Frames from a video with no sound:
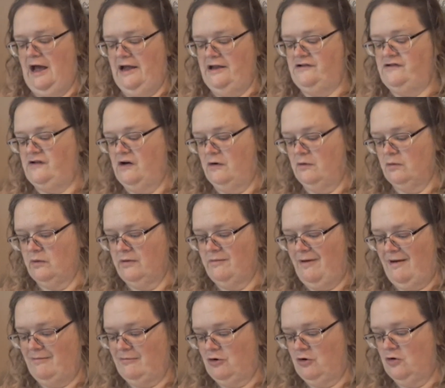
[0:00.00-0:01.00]
I don't
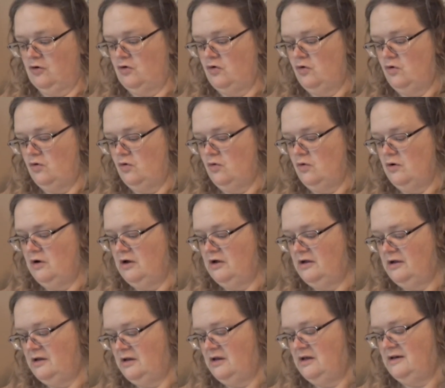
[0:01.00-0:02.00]
remember who
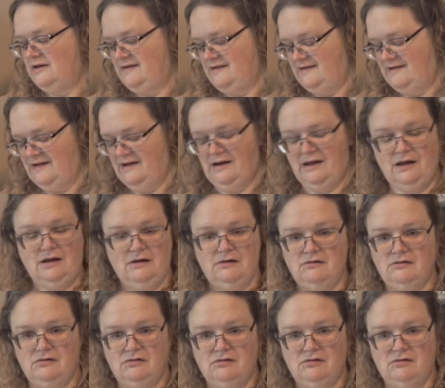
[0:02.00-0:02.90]
did it.